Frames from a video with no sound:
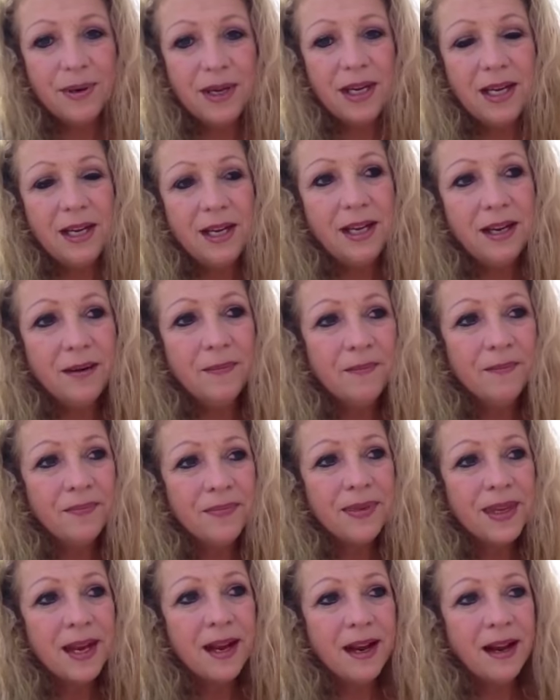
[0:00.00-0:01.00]
be.
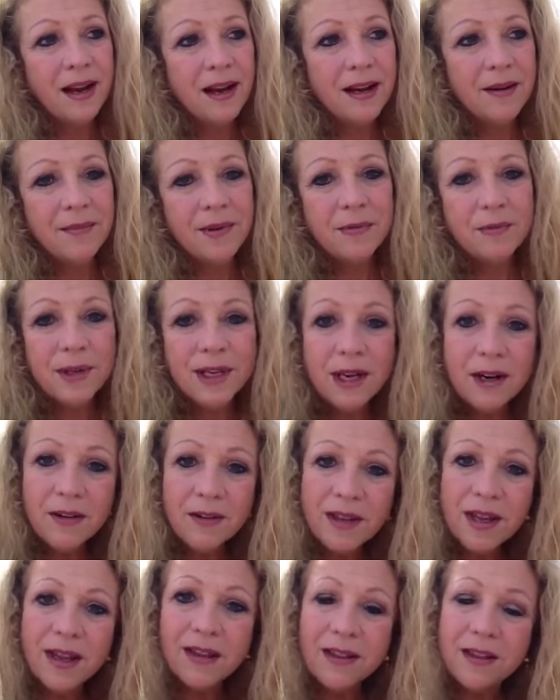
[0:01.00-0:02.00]
Um, well, you
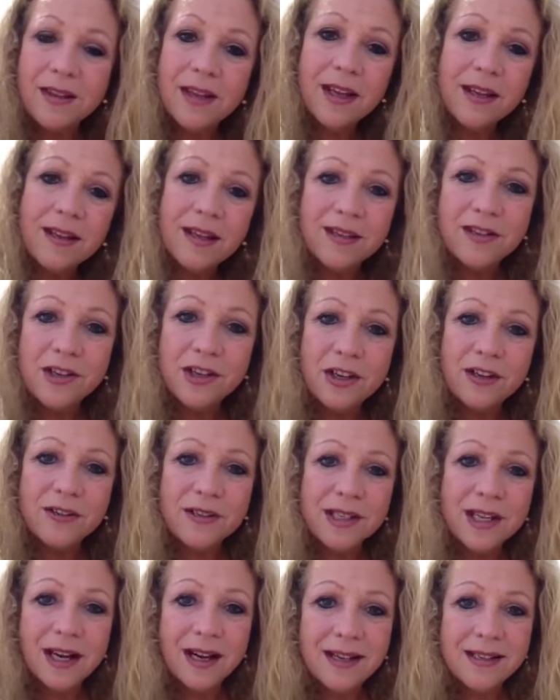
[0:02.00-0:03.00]
know, the other thing this
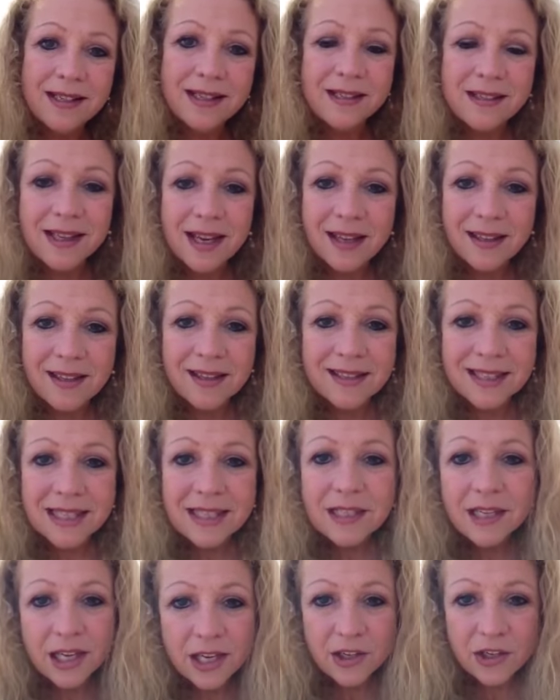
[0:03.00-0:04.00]
shows, guys, is that this
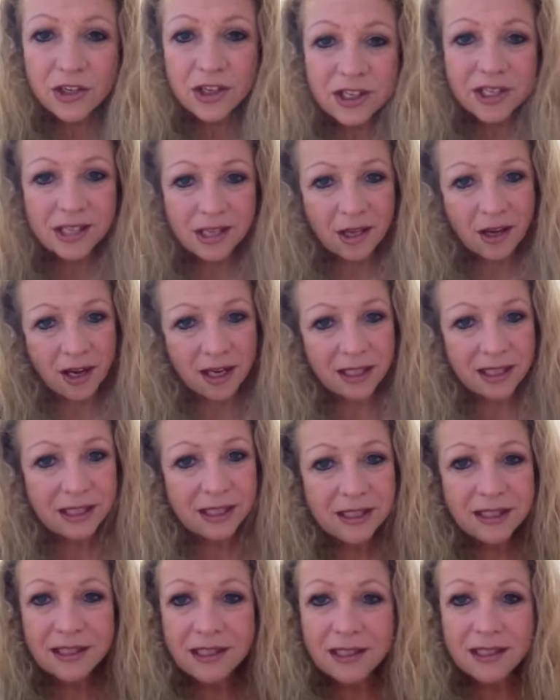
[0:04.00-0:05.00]
is inches
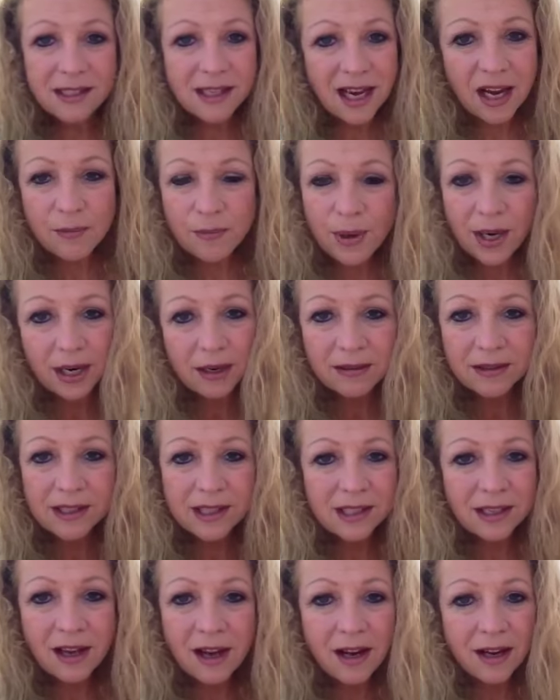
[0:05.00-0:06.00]
lost. This is not
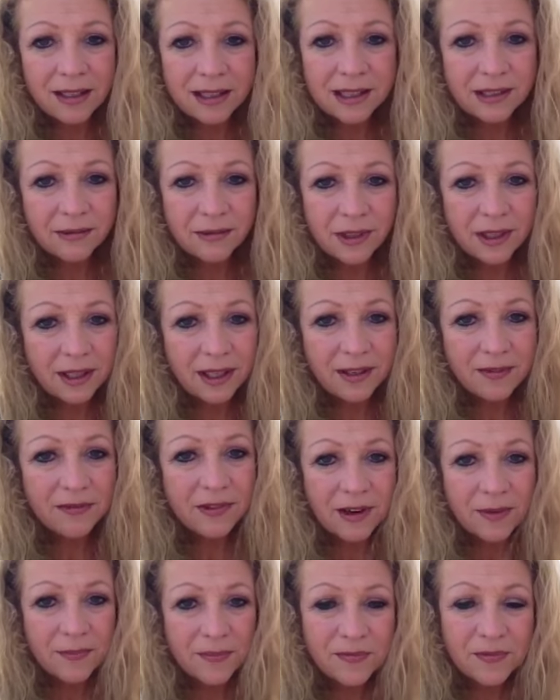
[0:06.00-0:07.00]
pounds lost, really,
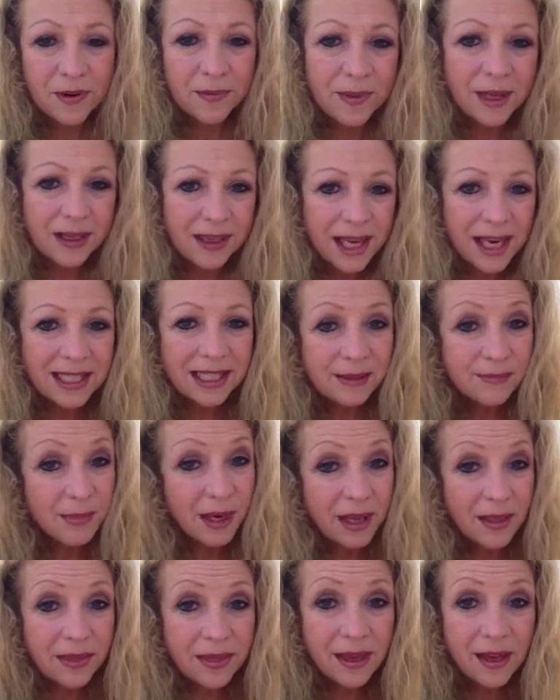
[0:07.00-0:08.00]
from, from the last
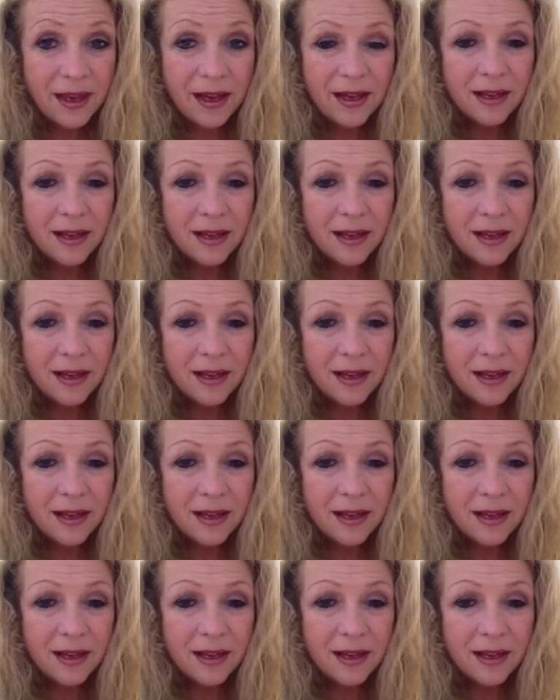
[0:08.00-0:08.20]
month.